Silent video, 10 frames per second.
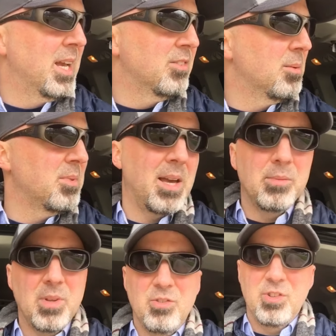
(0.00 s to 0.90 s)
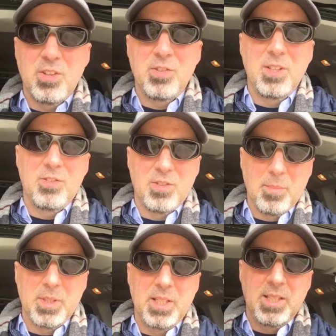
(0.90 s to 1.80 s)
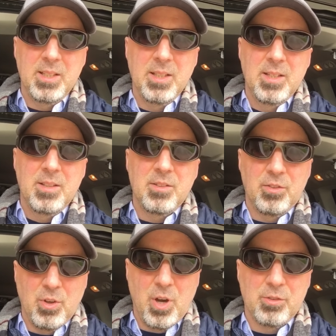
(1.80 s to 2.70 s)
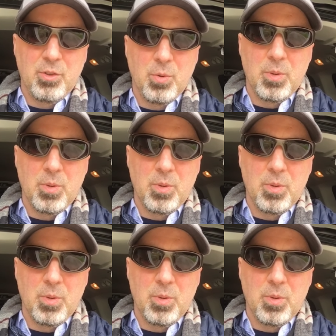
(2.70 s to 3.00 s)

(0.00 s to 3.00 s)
and sometimes they just need somebody to talk to.